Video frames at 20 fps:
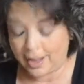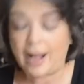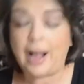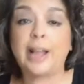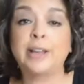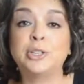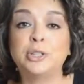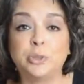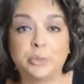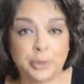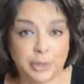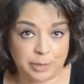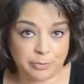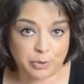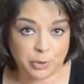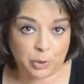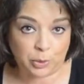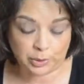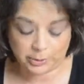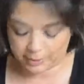I do what I'm
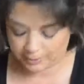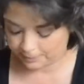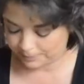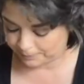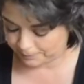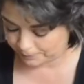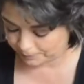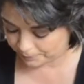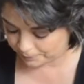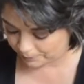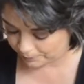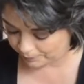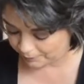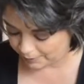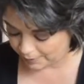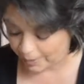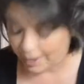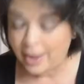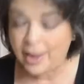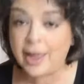told.
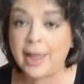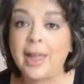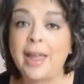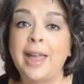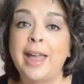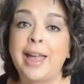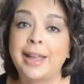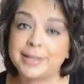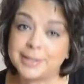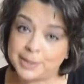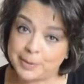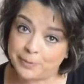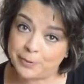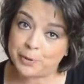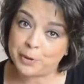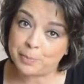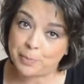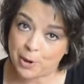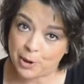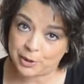Except for
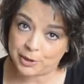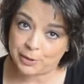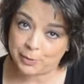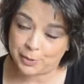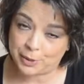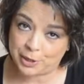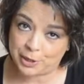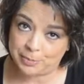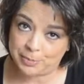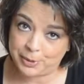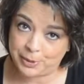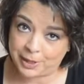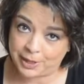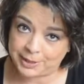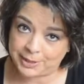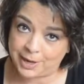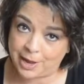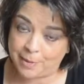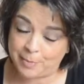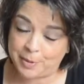the part that we're going to put
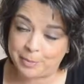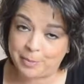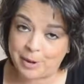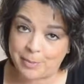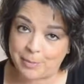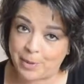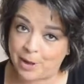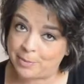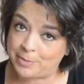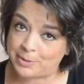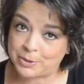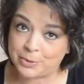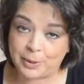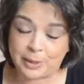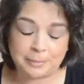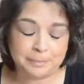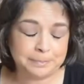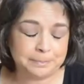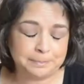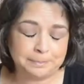on top, and my mom's
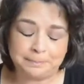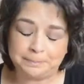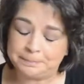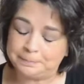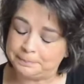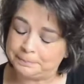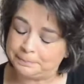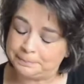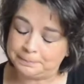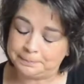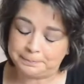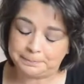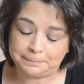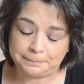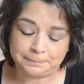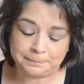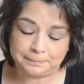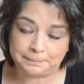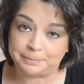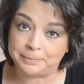going,
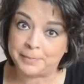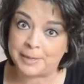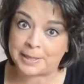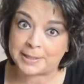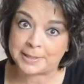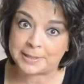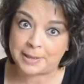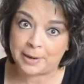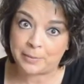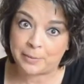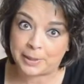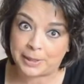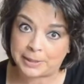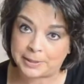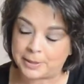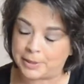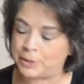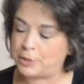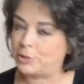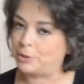That's not what I
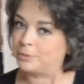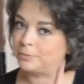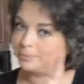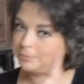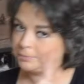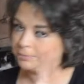taught you.